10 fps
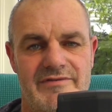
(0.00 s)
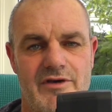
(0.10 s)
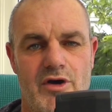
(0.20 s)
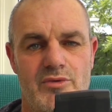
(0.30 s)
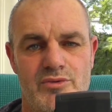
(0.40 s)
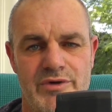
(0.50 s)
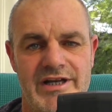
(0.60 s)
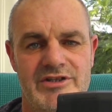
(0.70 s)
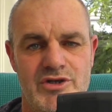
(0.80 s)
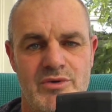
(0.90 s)
that I
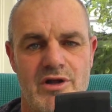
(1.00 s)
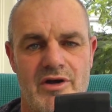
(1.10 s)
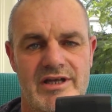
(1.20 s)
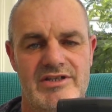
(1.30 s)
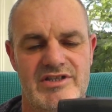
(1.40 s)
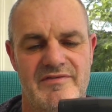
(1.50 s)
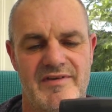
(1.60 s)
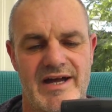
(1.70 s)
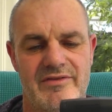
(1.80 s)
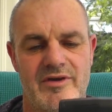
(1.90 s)
really do like is the
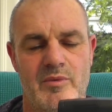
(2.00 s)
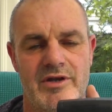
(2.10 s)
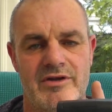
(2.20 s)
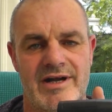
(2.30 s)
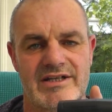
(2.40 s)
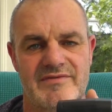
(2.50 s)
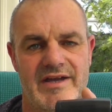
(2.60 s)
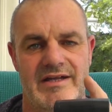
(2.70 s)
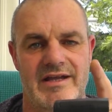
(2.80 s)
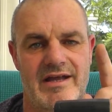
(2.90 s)
fact that when you're
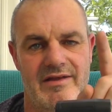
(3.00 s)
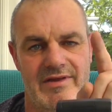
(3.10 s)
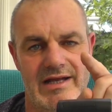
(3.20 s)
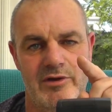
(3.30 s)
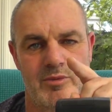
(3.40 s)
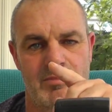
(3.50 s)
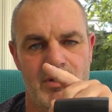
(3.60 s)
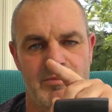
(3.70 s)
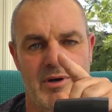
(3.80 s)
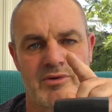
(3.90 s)
activating it, and that little
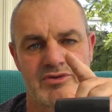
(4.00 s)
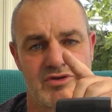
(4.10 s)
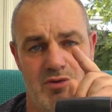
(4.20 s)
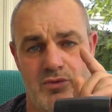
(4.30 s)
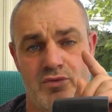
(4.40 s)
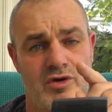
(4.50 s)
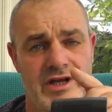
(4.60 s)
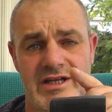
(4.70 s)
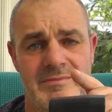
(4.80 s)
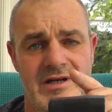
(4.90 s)
blue box
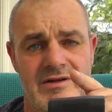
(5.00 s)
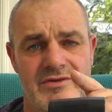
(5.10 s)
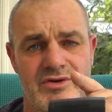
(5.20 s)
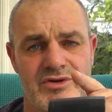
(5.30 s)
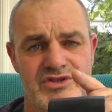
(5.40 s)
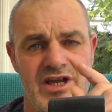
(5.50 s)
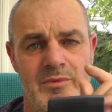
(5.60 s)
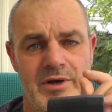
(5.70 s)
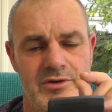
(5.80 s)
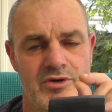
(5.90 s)
right in the middle of the crosshair
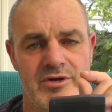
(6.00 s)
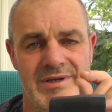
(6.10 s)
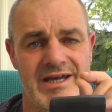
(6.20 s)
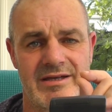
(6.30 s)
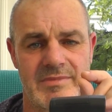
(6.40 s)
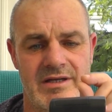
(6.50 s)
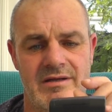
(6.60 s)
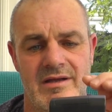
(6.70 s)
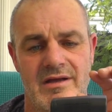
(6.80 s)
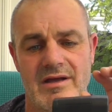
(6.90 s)
where you're going to be
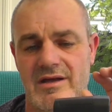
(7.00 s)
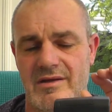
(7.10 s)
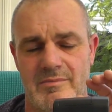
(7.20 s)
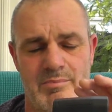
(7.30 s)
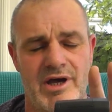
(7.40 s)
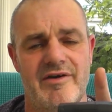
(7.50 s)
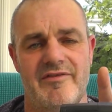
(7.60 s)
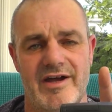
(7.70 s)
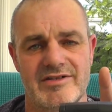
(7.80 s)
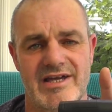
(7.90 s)
aiming,
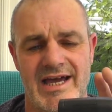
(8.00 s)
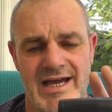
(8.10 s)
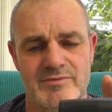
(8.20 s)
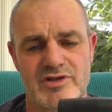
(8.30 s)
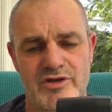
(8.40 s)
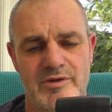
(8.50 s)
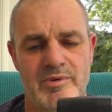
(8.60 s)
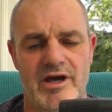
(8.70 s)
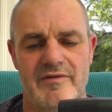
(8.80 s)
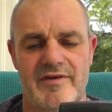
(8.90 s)
perfect, absolutely
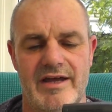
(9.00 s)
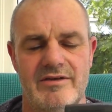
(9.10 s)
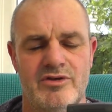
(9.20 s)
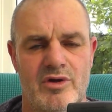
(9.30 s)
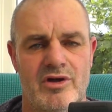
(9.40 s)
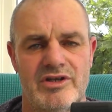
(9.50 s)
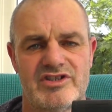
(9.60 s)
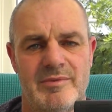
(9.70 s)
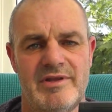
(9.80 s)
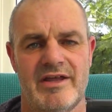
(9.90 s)
perfect. Not like
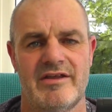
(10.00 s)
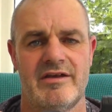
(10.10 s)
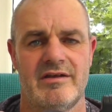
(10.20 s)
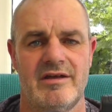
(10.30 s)
some of the other